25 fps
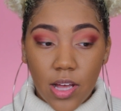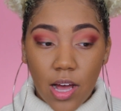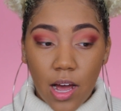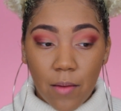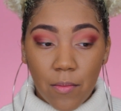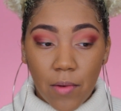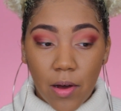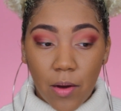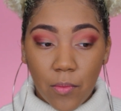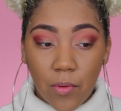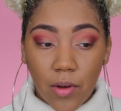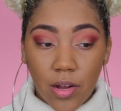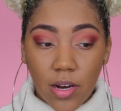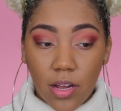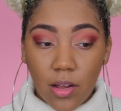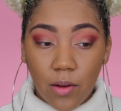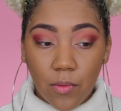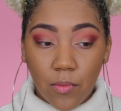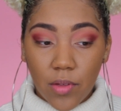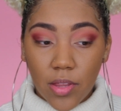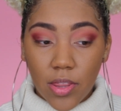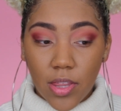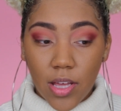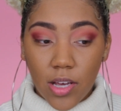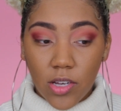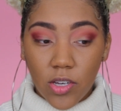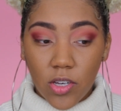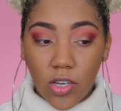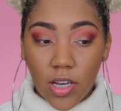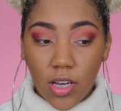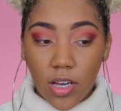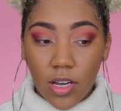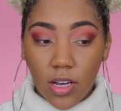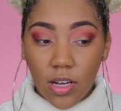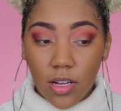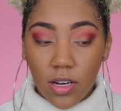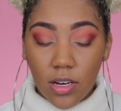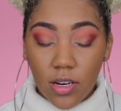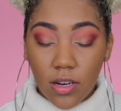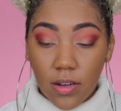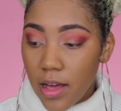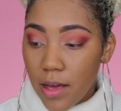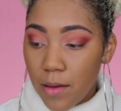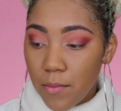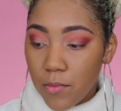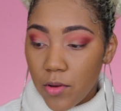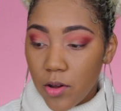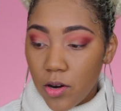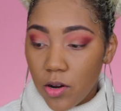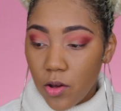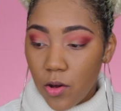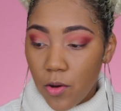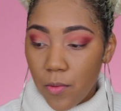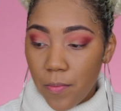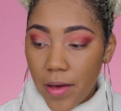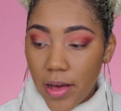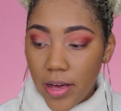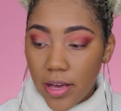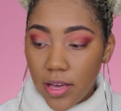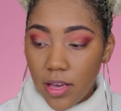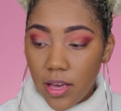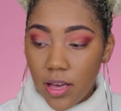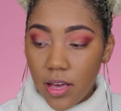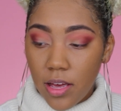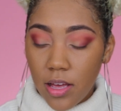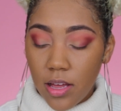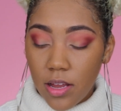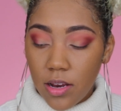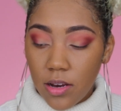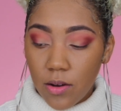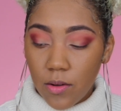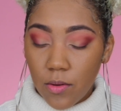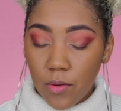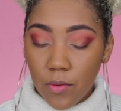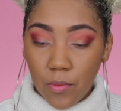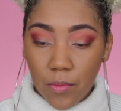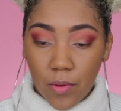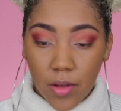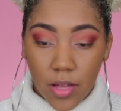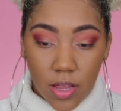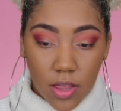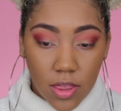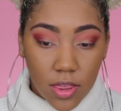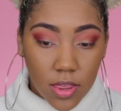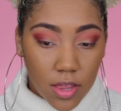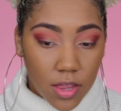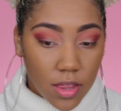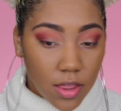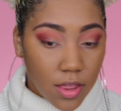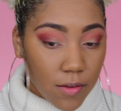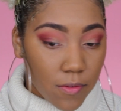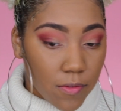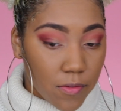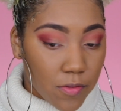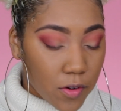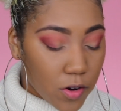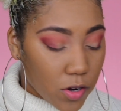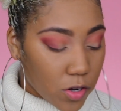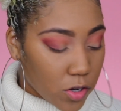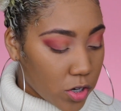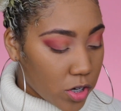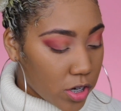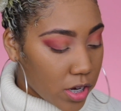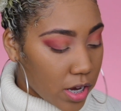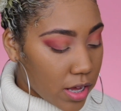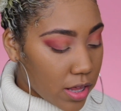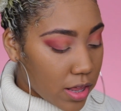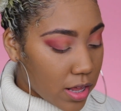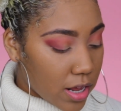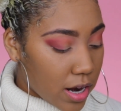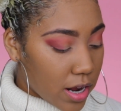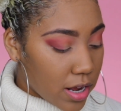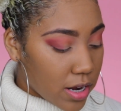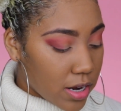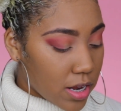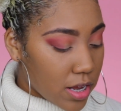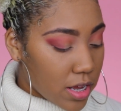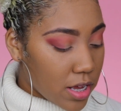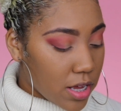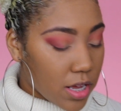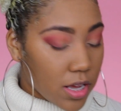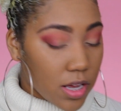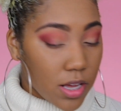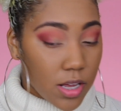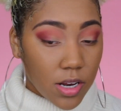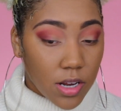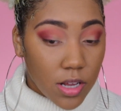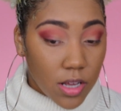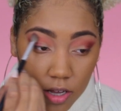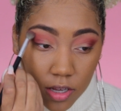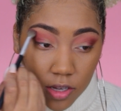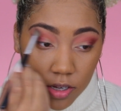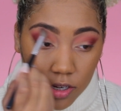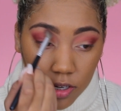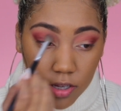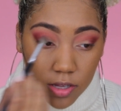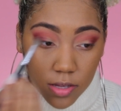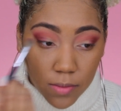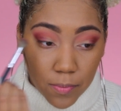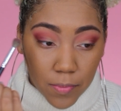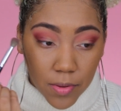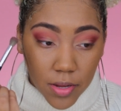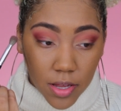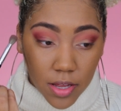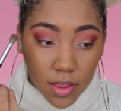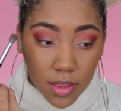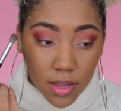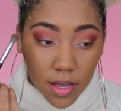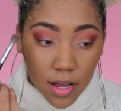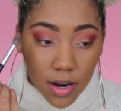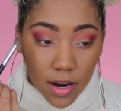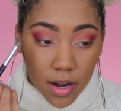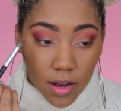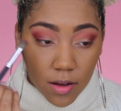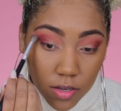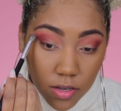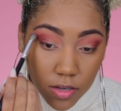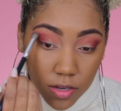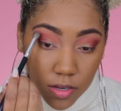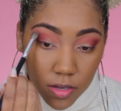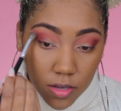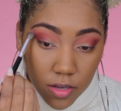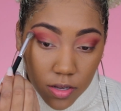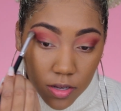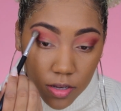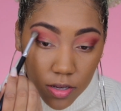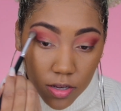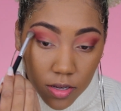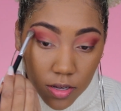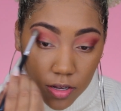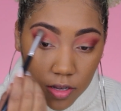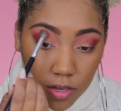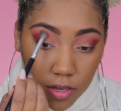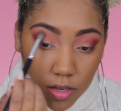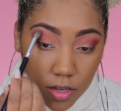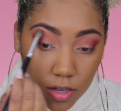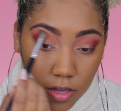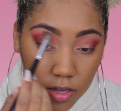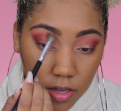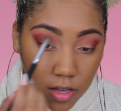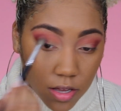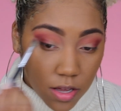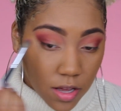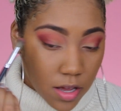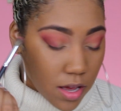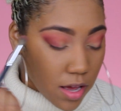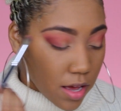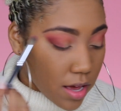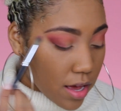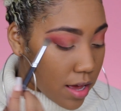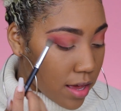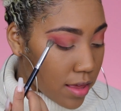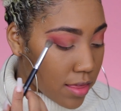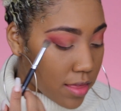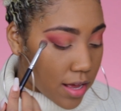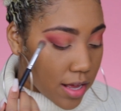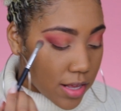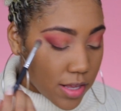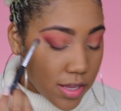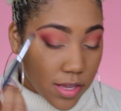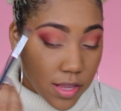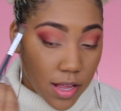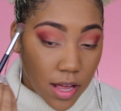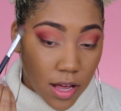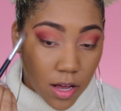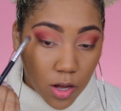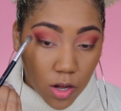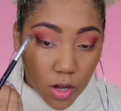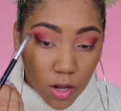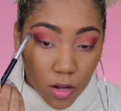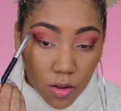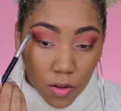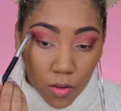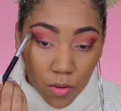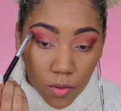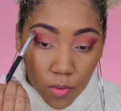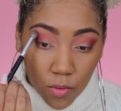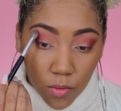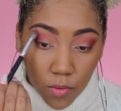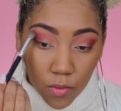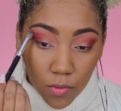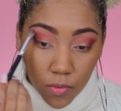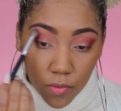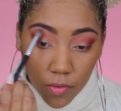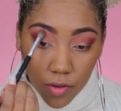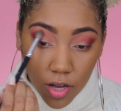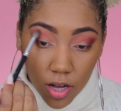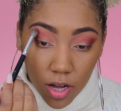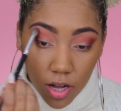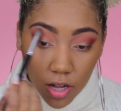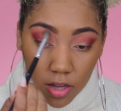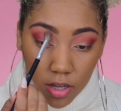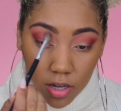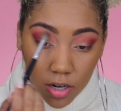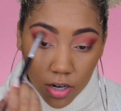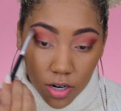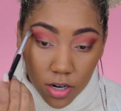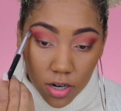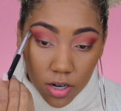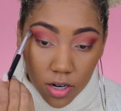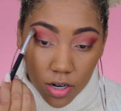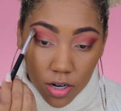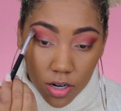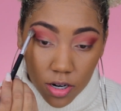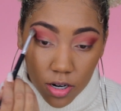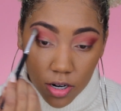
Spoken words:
time I went in with that shade. I am going to go back in with the first shade that I did and just blend that out. And that's that Clove color.